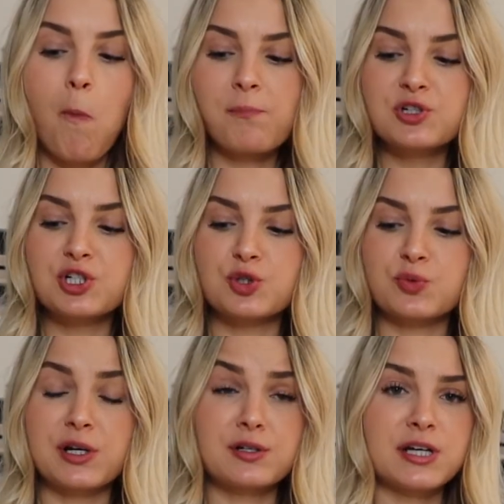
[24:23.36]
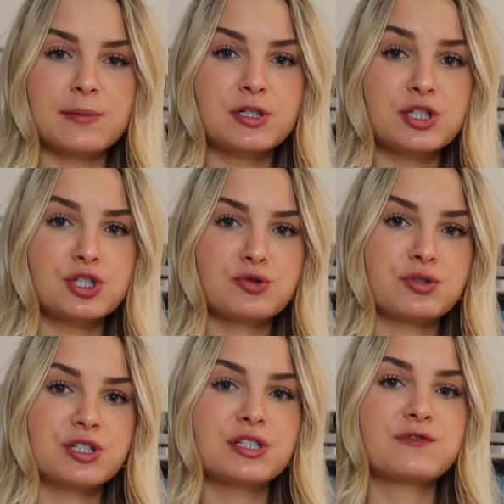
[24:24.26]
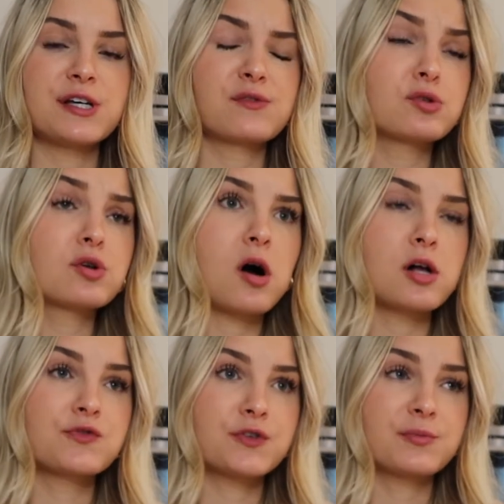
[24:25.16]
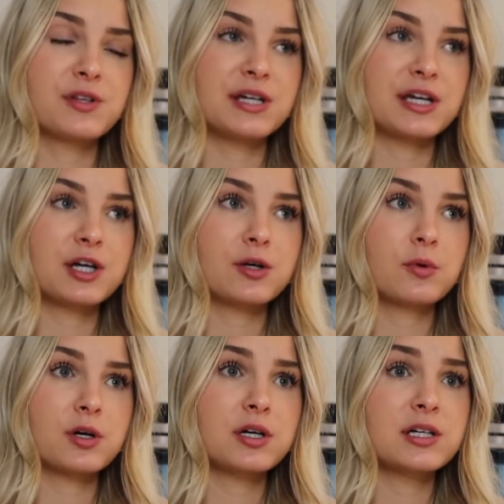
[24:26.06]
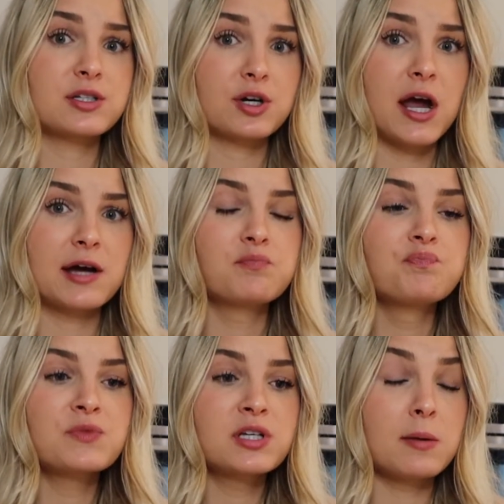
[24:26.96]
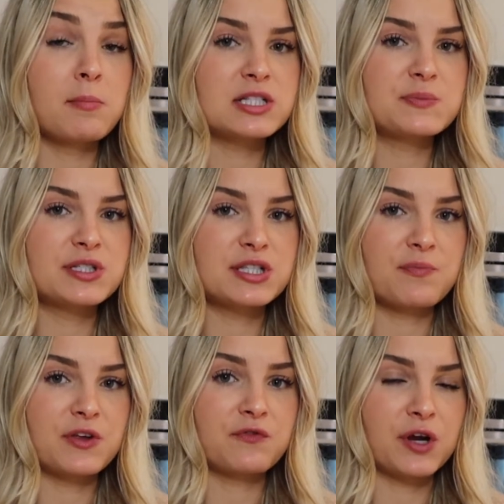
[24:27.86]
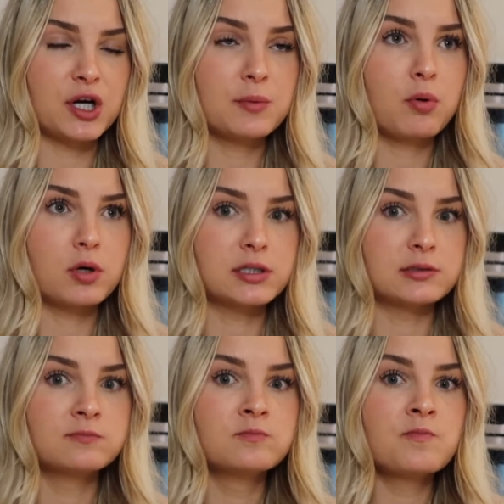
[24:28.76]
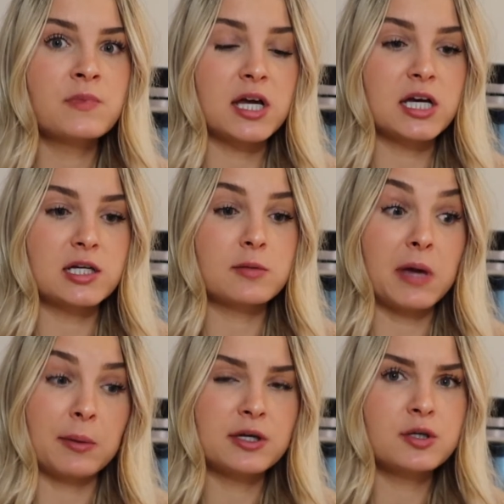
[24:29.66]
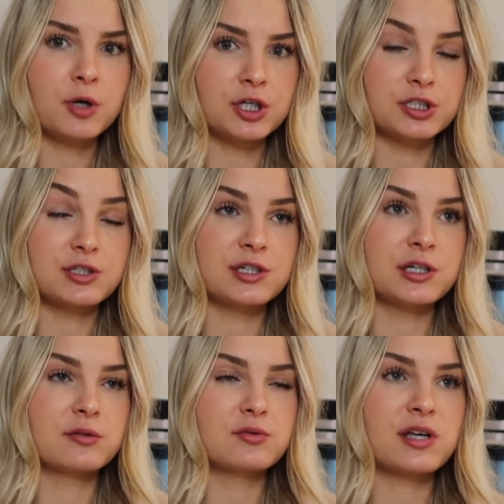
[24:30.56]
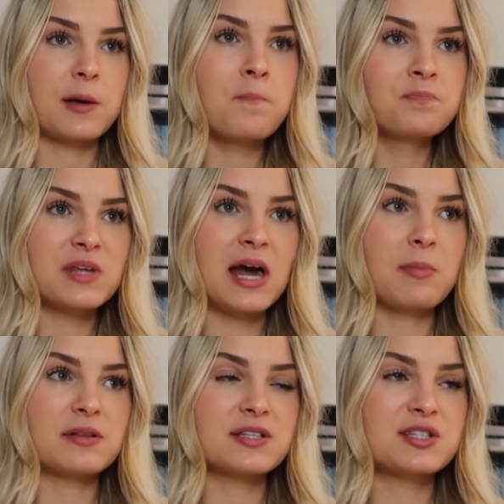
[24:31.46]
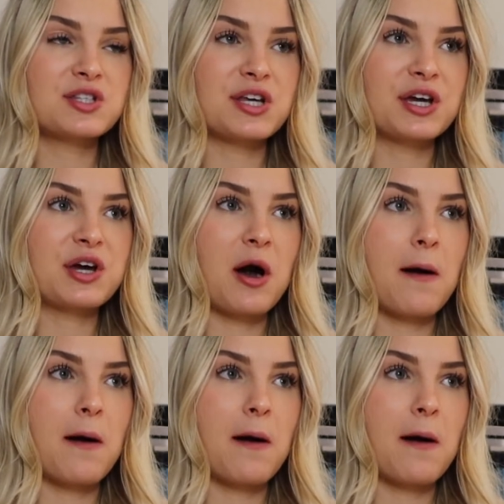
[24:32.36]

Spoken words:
she just went outside because she received several calls from the daycare where kids are at. It must be something very important and maybe an emergency. And he was like, yeah, but this is like,